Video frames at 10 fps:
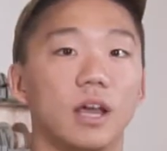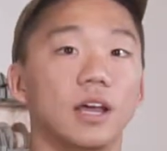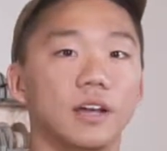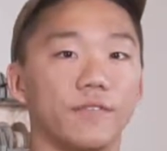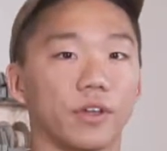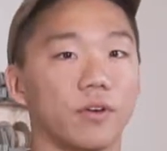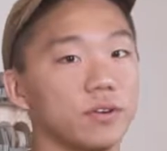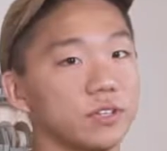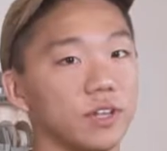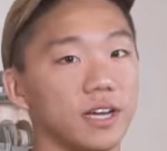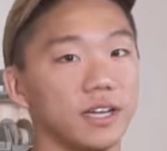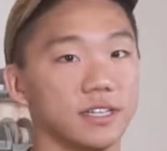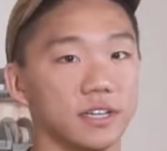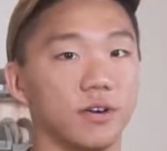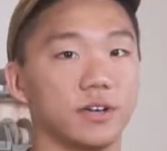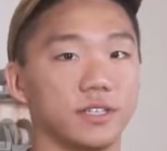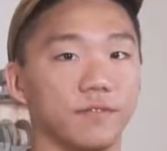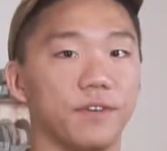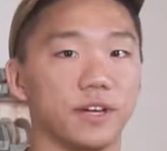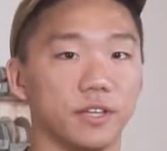If the current delay isn't going to
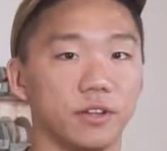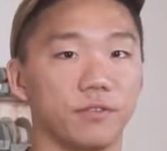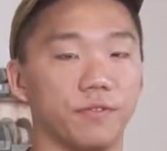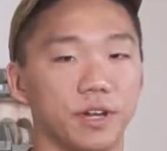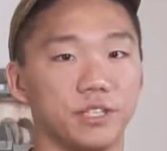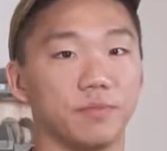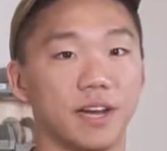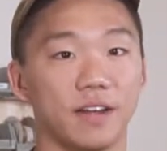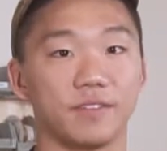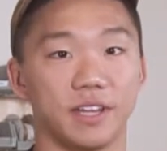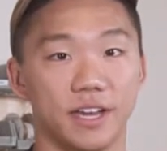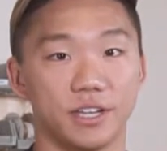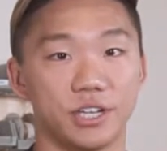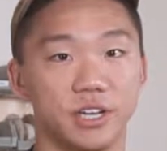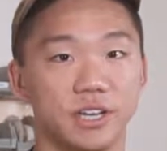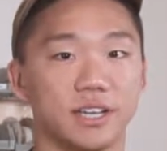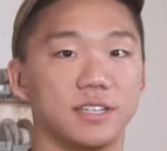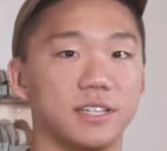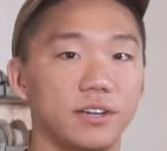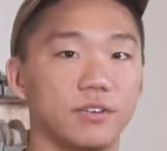affect other flights you might have to catch,
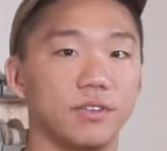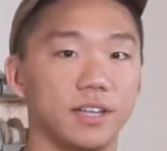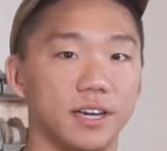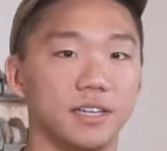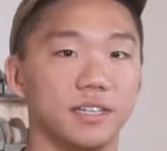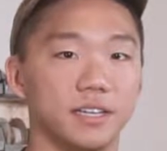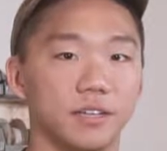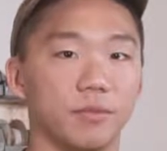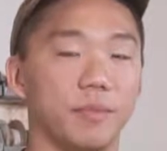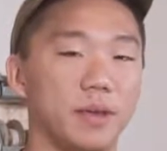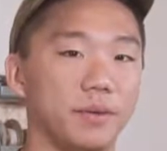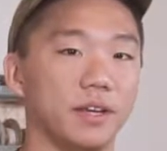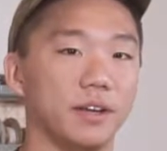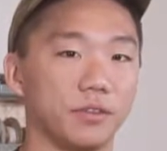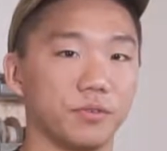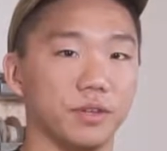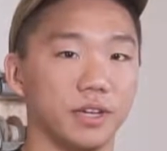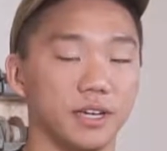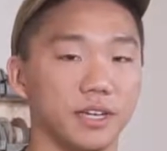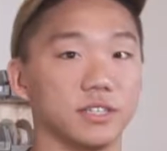consider the idea there may be another
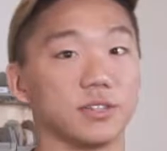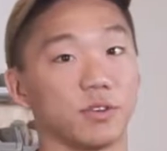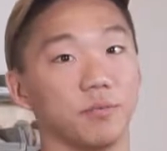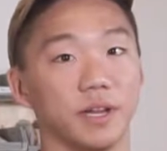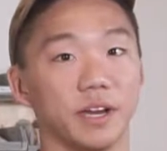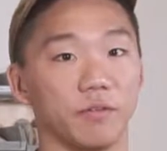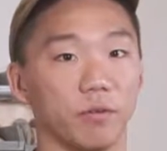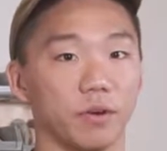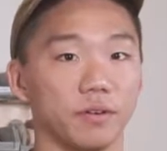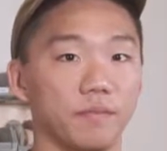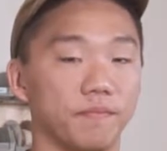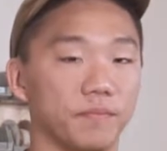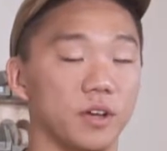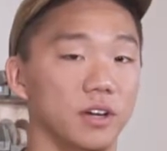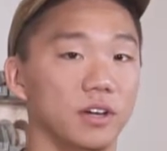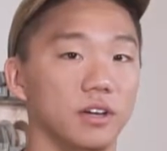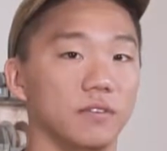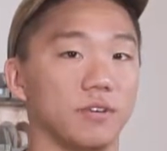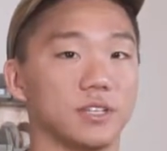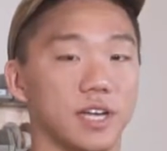delay and start planning for it.
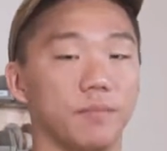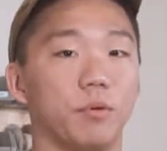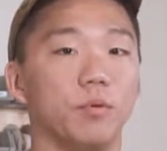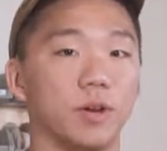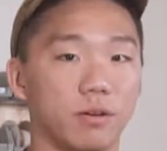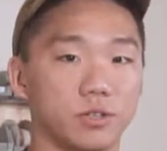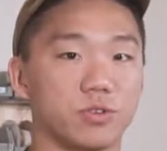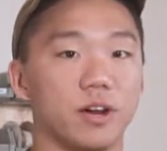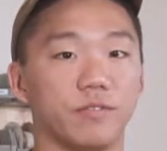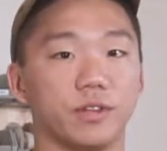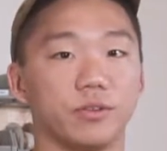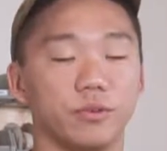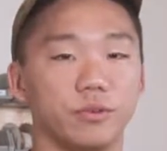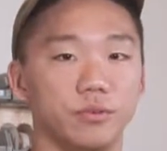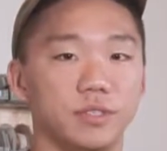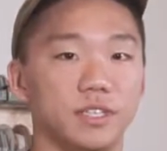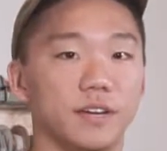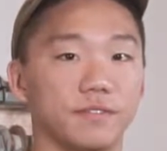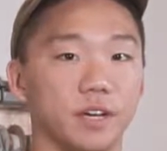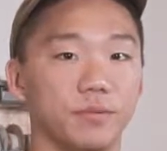For example, when I was traveling through
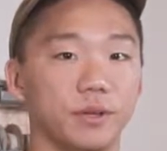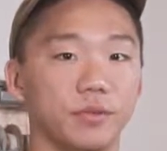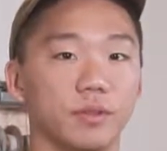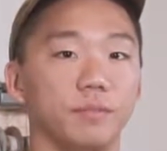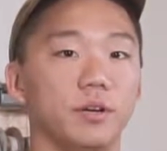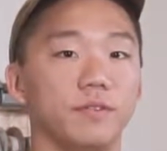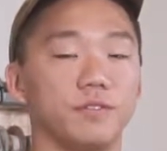DFW in the middle of